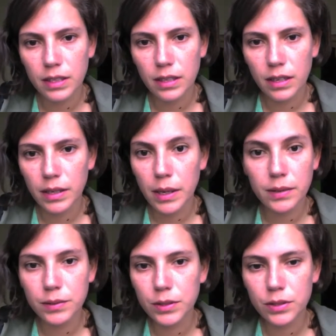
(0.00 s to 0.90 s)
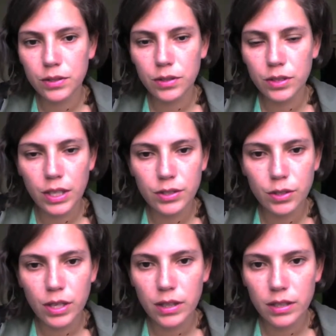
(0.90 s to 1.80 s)
and I just going like to
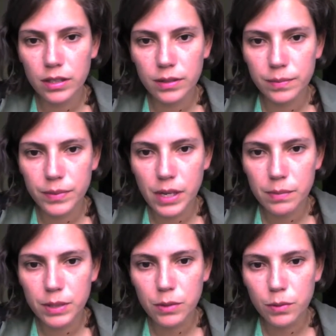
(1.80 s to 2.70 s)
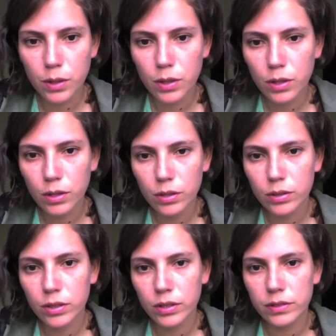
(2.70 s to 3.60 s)
get the empty roll,
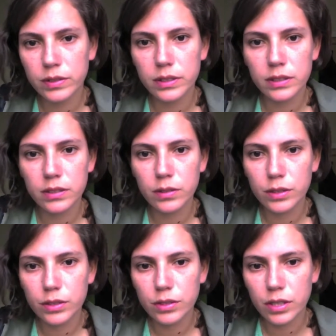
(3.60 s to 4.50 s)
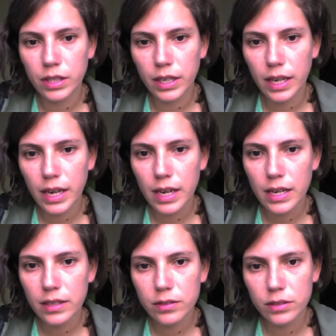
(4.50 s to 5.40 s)
or is it going to start
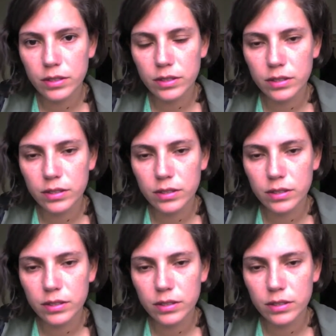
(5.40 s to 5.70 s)
again, or